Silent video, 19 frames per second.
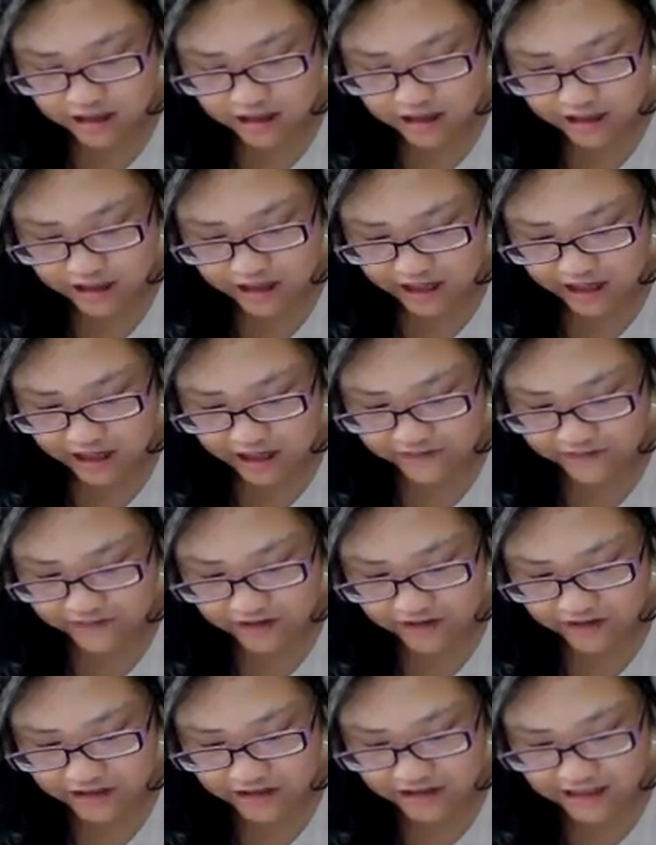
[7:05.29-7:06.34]
yeah, I forgot
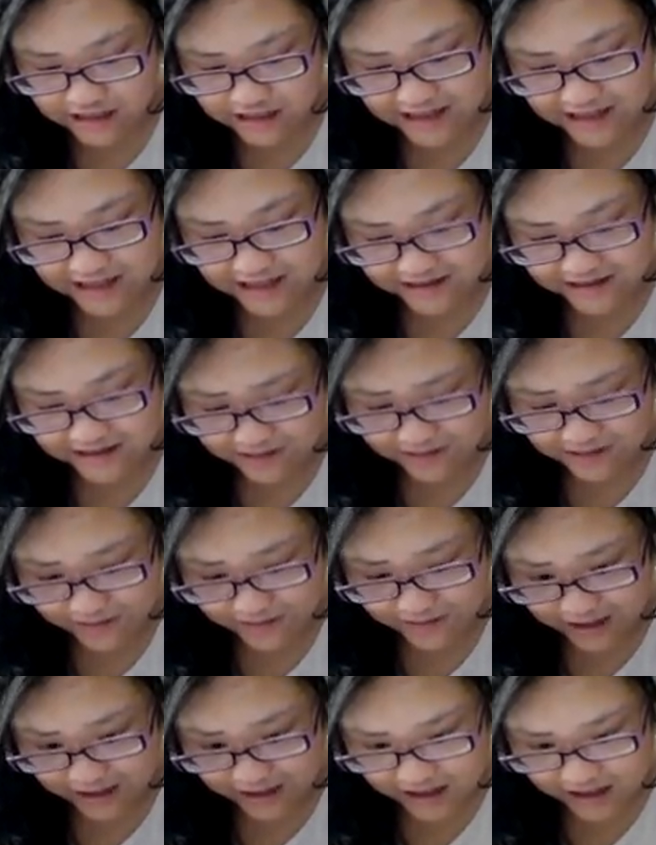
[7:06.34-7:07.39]
to say this in the
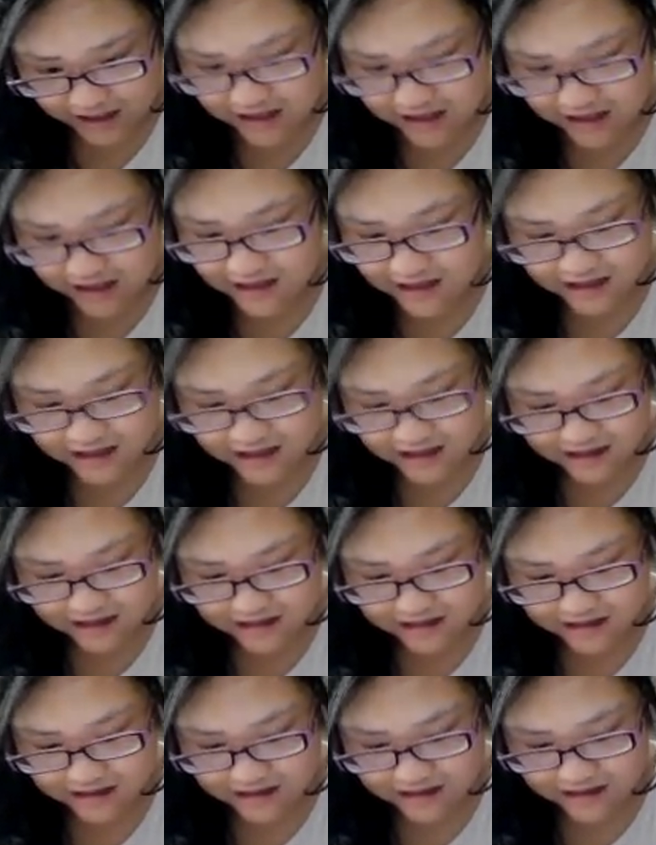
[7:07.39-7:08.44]
beginning.
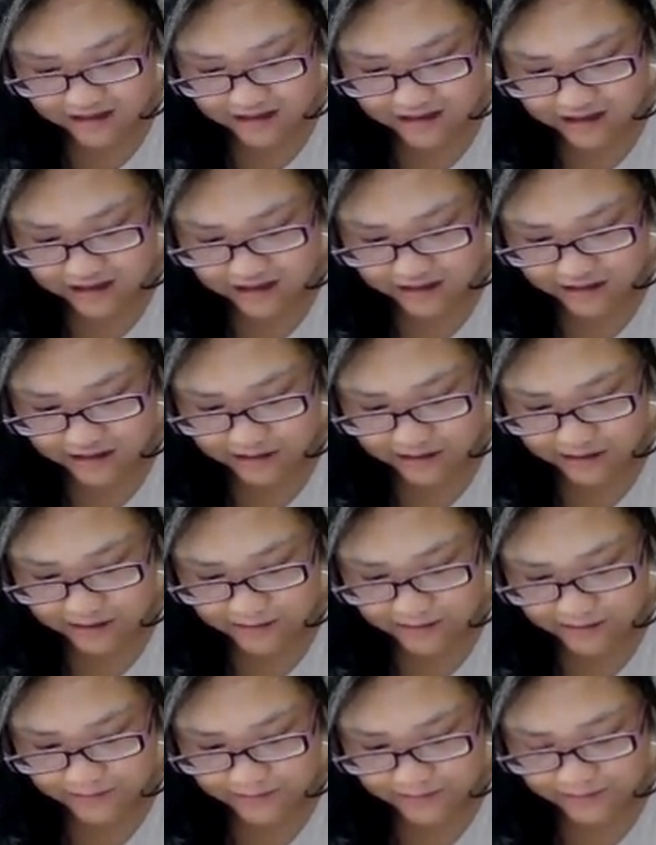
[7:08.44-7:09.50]

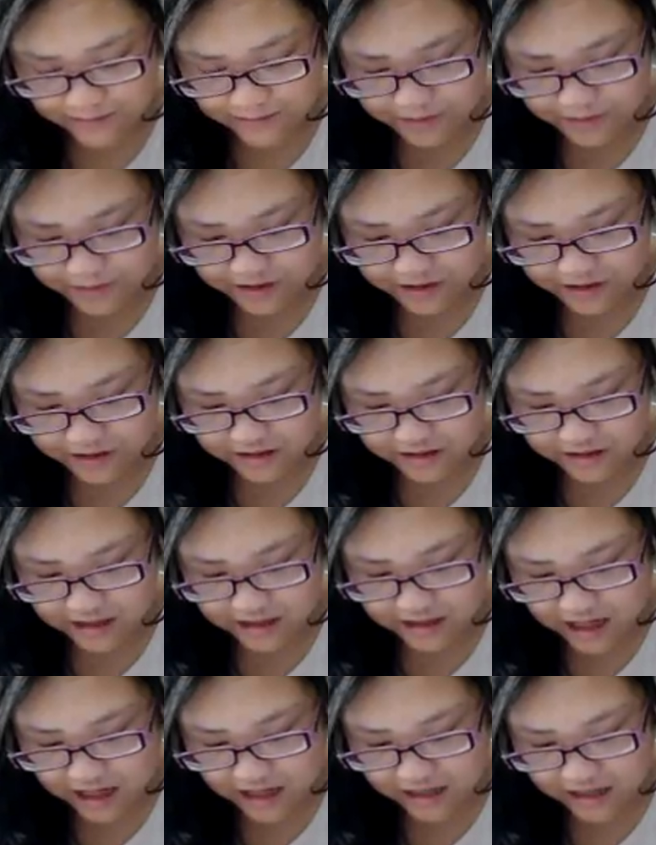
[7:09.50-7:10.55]
But
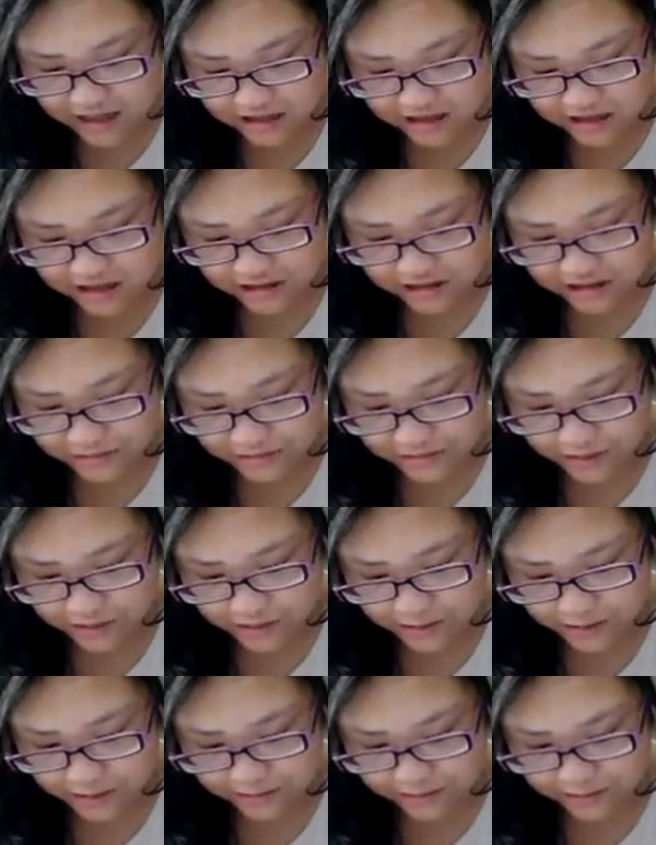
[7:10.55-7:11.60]
today is actually my
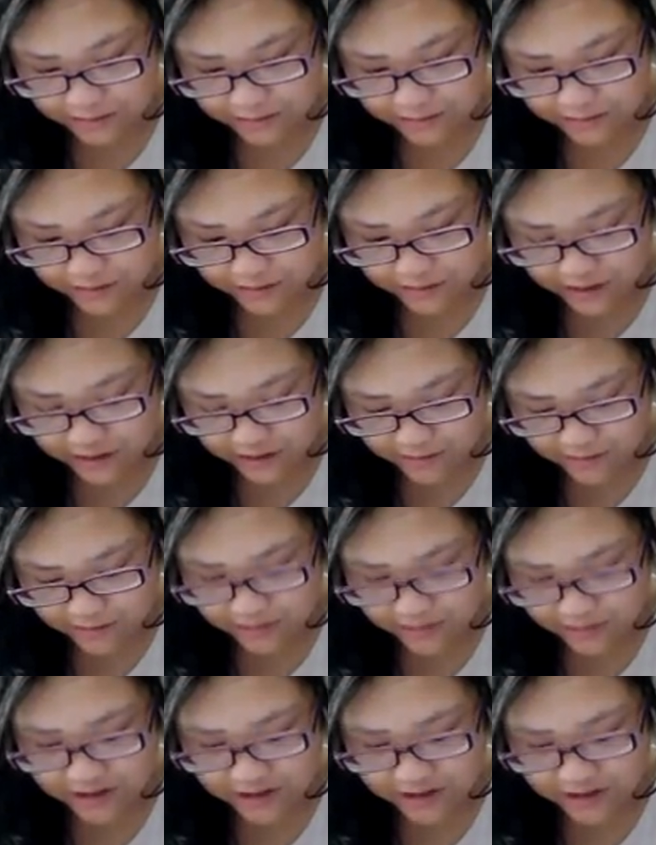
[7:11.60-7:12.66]
grandma's birthday, but
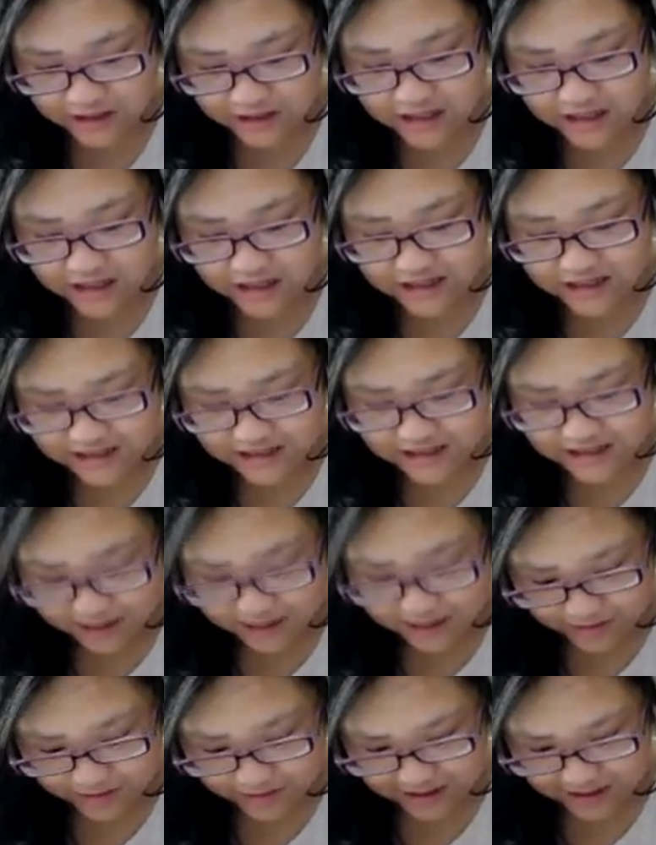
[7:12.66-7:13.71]
we
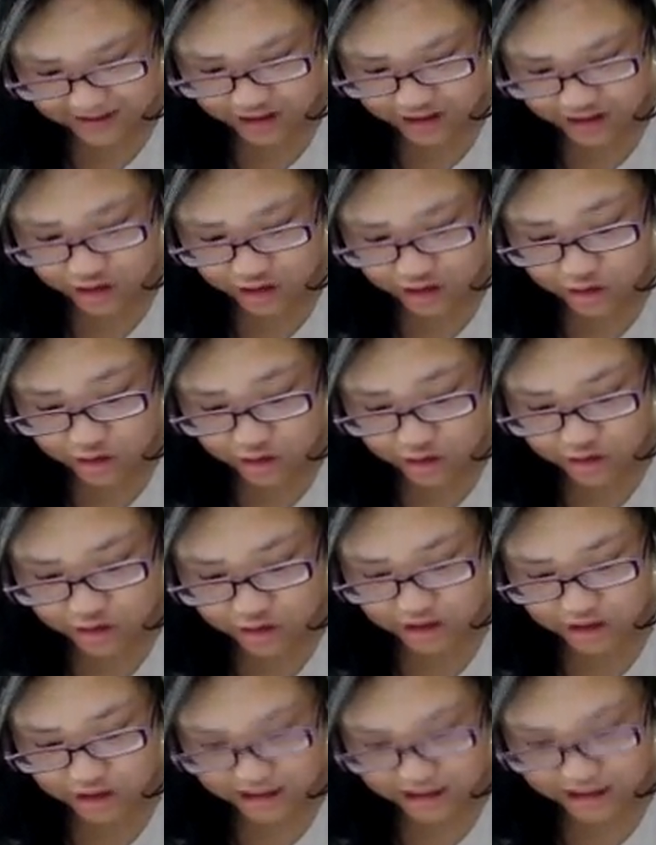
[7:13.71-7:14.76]
celebrated
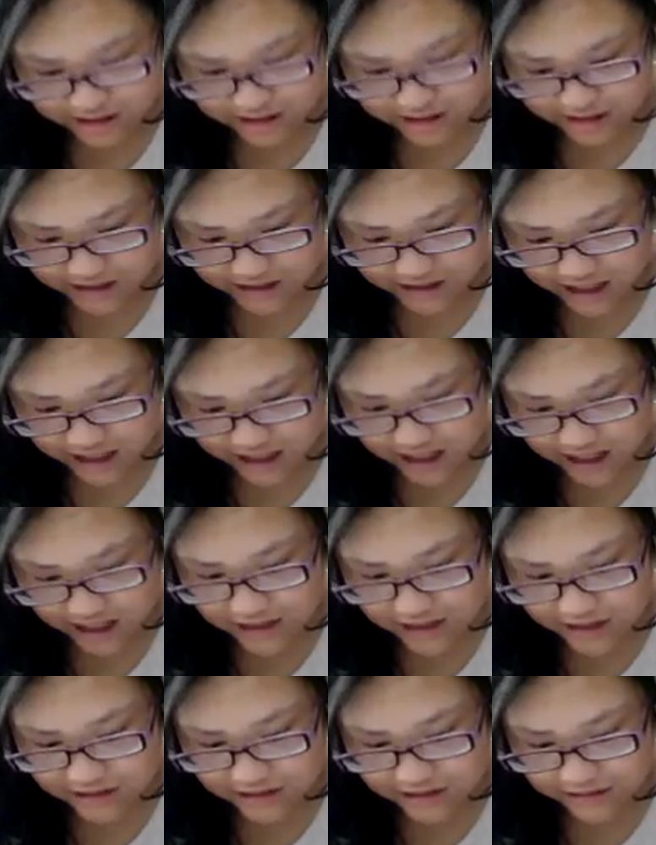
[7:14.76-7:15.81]
yesterday,
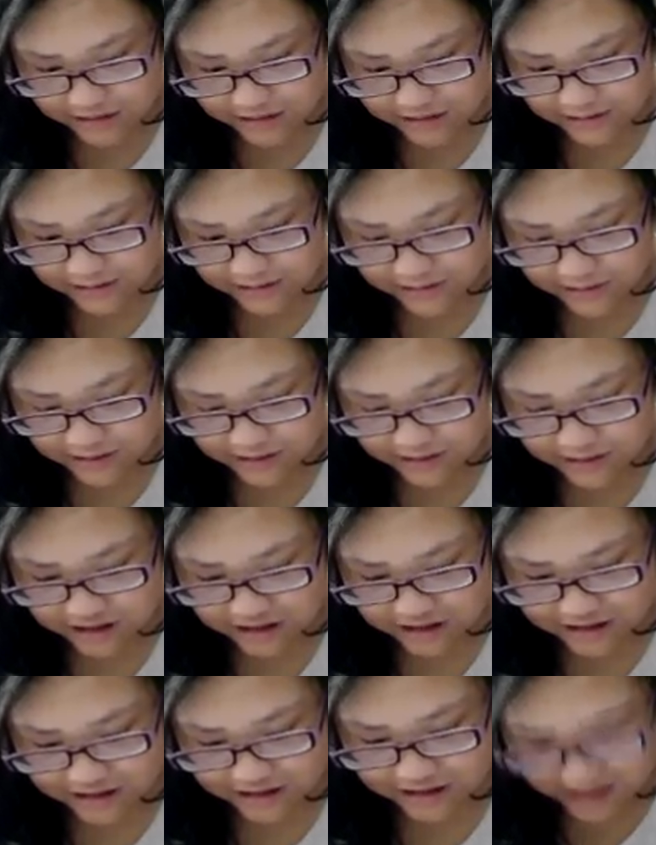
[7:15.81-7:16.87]
so which is
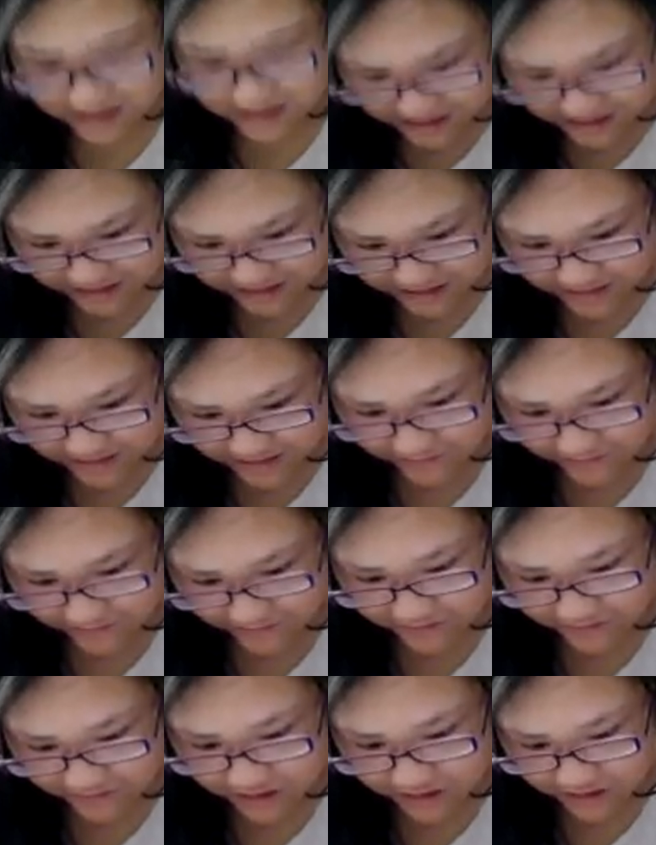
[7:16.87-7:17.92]
today's
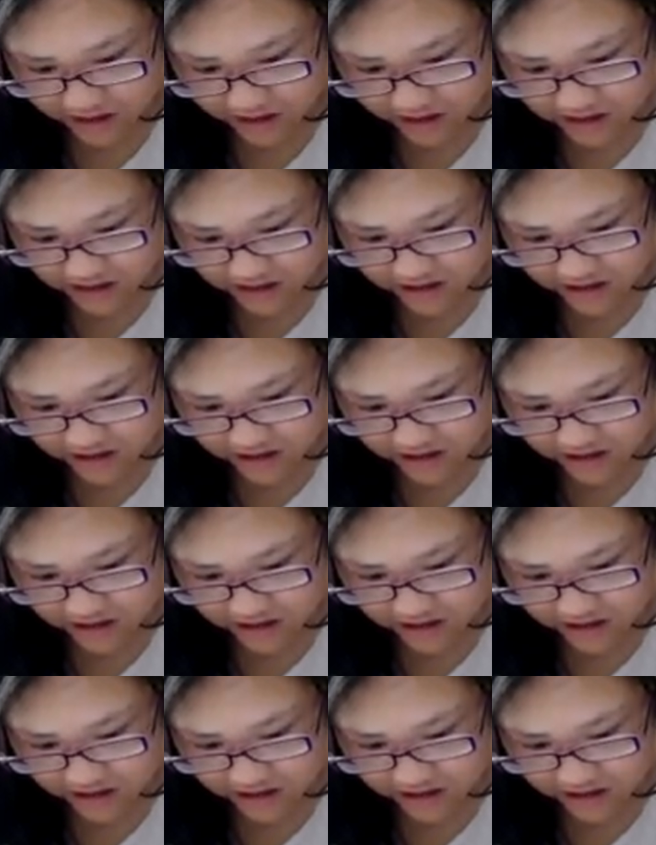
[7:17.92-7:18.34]
vlog.